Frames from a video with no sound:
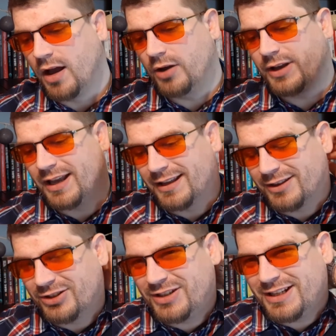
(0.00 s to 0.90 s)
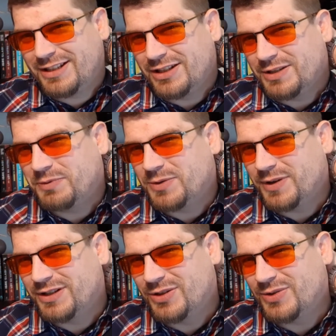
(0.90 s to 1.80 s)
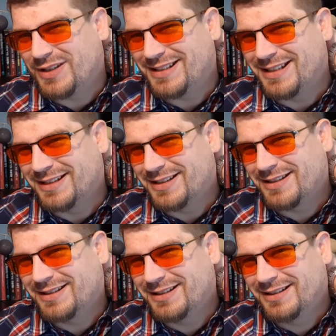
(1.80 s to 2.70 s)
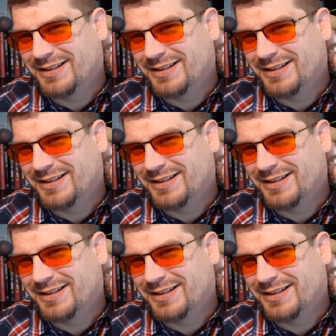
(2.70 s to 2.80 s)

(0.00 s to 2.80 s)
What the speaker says: Okay, the distance between two cities.